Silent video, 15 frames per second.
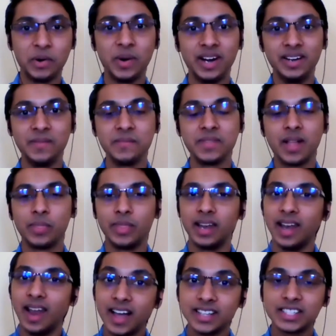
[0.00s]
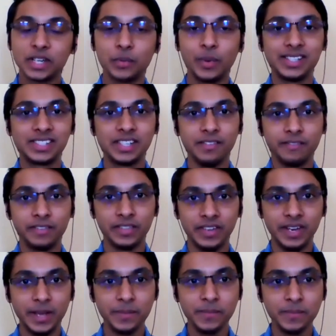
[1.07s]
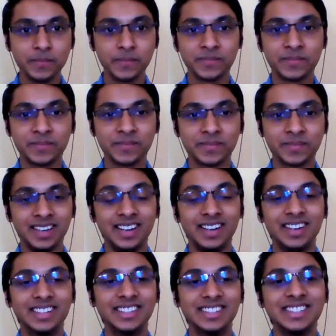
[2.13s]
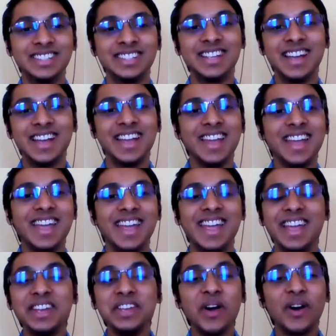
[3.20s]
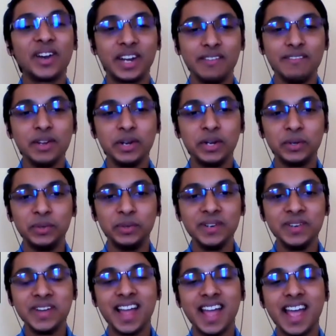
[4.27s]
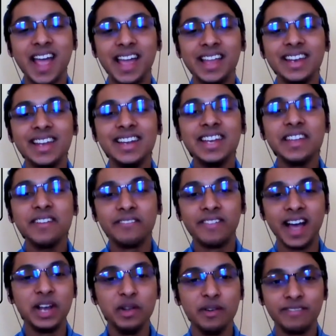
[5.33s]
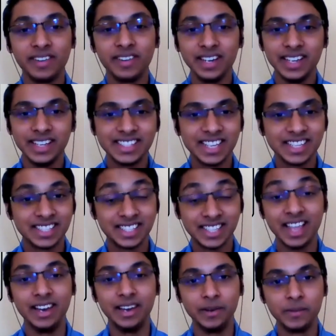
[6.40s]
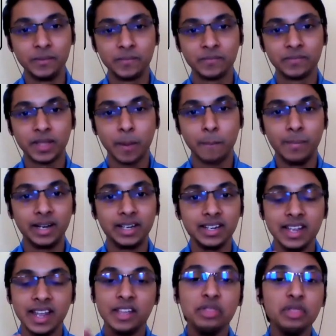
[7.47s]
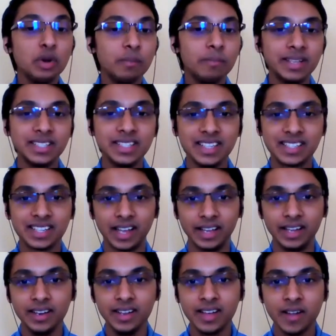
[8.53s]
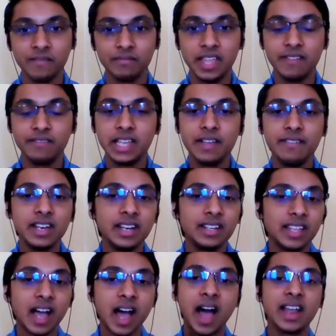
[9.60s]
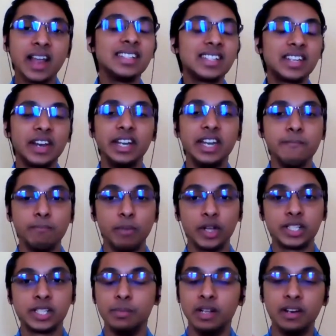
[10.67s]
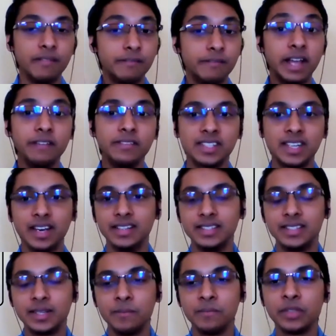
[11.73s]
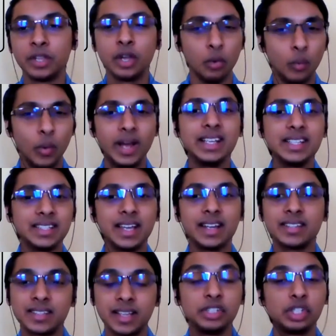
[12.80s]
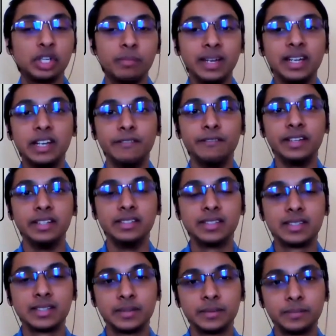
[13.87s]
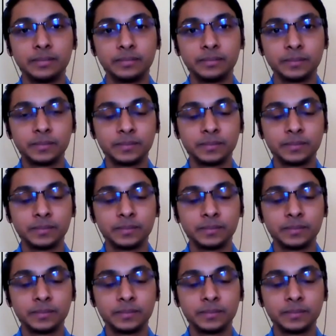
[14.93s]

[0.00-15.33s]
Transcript: Now, uh, the last question for the day. Uh, in your review tool, L&T Value Fund is a sell, but in Hindu business line, they've given it the highest rating possible, five stars. Why is there such a big difference?